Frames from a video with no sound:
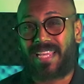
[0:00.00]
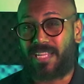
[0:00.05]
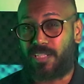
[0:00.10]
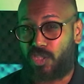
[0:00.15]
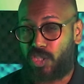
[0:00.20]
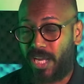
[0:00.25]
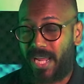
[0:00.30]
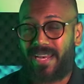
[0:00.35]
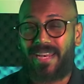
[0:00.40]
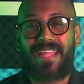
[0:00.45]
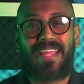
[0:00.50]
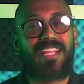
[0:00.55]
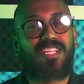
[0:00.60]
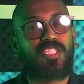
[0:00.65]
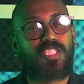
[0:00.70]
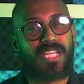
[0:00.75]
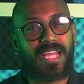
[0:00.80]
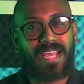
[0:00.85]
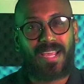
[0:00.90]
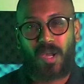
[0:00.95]
can chat and
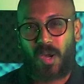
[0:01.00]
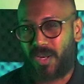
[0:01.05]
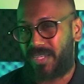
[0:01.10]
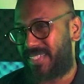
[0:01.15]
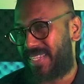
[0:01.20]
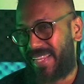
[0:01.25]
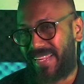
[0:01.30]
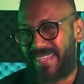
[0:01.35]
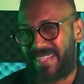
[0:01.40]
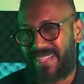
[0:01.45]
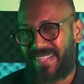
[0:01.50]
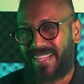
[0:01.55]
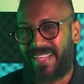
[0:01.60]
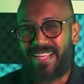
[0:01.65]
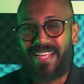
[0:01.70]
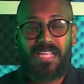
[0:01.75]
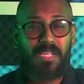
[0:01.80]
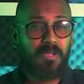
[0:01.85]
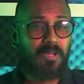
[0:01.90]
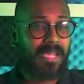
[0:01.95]
share content.
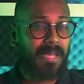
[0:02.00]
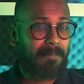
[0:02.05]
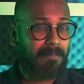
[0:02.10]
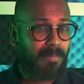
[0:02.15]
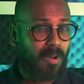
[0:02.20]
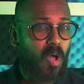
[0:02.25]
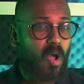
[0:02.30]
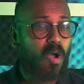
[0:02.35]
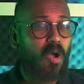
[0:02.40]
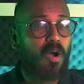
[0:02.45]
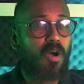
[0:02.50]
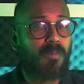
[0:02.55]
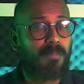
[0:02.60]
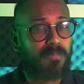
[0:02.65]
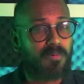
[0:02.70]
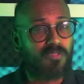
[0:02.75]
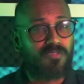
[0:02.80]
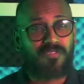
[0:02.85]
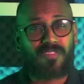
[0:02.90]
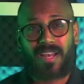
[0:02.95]
You can block or
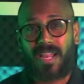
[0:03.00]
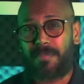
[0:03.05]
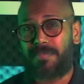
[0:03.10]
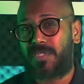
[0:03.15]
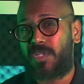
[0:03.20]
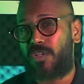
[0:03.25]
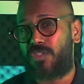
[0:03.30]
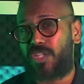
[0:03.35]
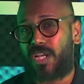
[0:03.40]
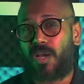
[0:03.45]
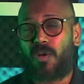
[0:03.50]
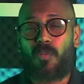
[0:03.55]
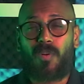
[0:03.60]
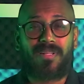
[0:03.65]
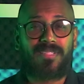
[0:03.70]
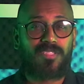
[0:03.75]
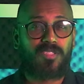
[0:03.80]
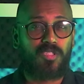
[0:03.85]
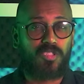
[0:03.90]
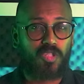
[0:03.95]
approve clubs your child
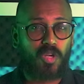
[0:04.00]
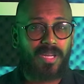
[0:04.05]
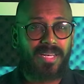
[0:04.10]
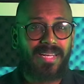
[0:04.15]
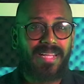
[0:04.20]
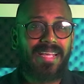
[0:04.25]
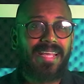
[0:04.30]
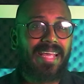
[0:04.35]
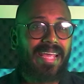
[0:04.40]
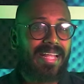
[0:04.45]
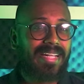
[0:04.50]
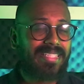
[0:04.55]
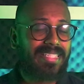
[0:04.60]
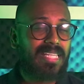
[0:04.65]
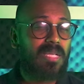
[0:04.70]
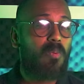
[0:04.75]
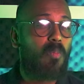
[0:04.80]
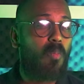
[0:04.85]
wants to join and see